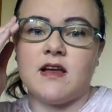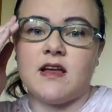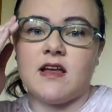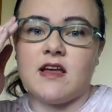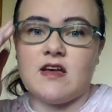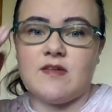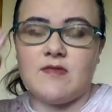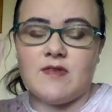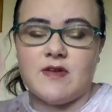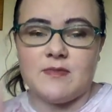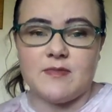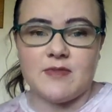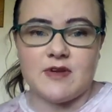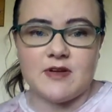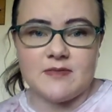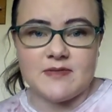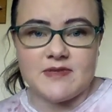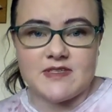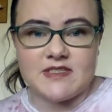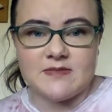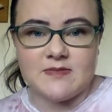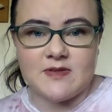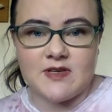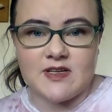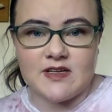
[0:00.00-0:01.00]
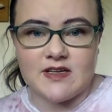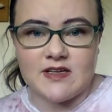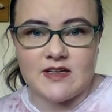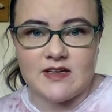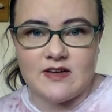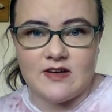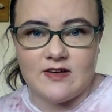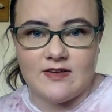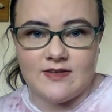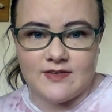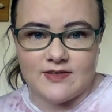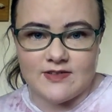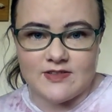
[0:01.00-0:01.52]
If I'm going to be spending
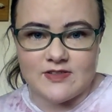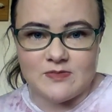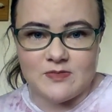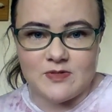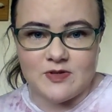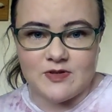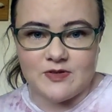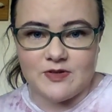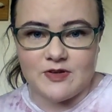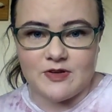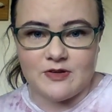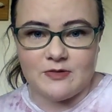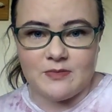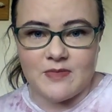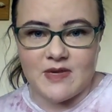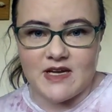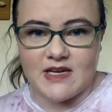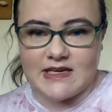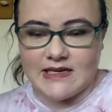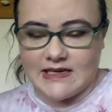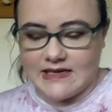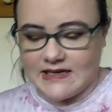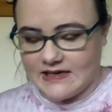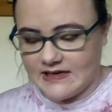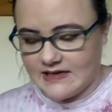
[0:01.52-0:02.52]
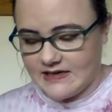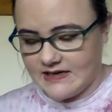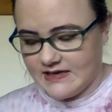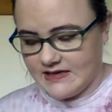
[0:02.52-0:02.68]
all this buku money,